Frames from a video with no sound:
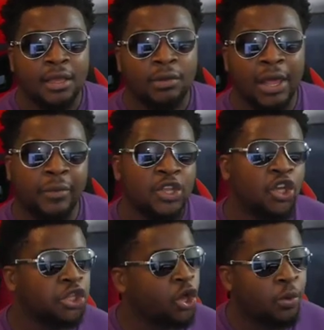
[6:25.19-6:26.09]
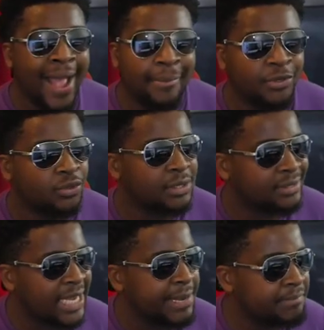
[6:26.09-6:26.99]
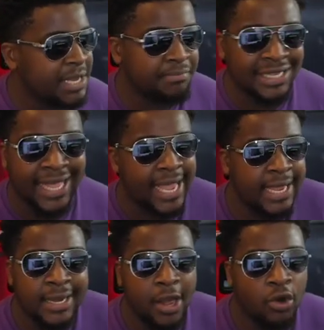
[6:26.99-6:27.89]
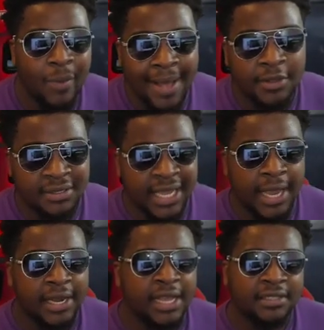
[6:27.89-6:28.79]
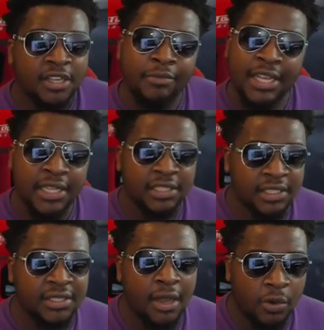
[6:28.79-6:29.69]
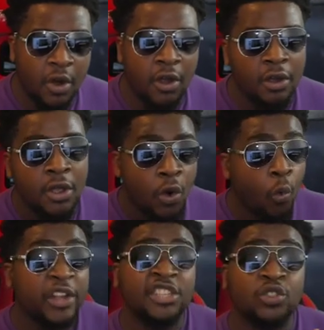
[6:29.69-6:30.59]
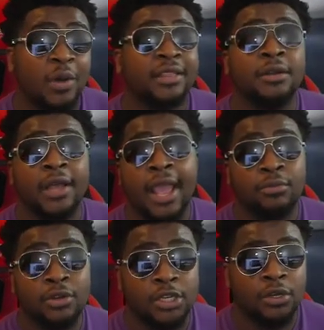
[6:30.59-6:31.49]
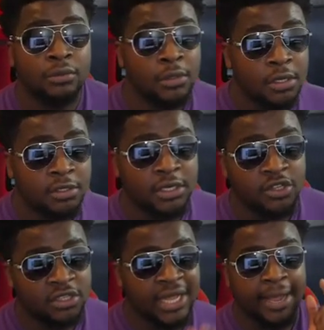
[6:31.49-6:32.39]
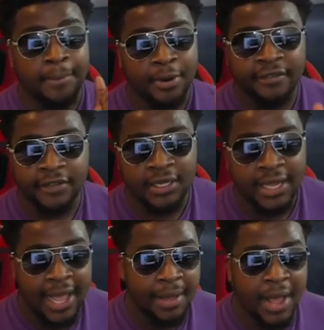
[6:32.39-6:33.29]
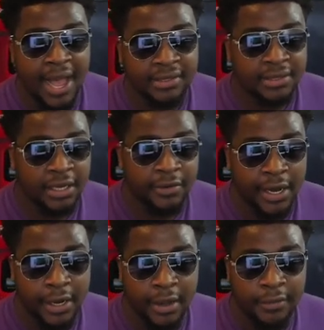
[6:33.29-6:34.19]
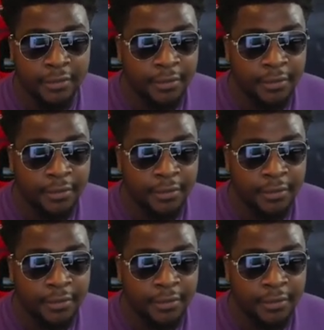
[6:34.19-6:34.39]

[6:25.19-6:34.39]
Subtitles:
Like, when you could throw rappers on the same beat, but they don't rap the same, they still make that shit sound raw, which is what they were able to do. So this was, like, a perfect collab, how I see it right now.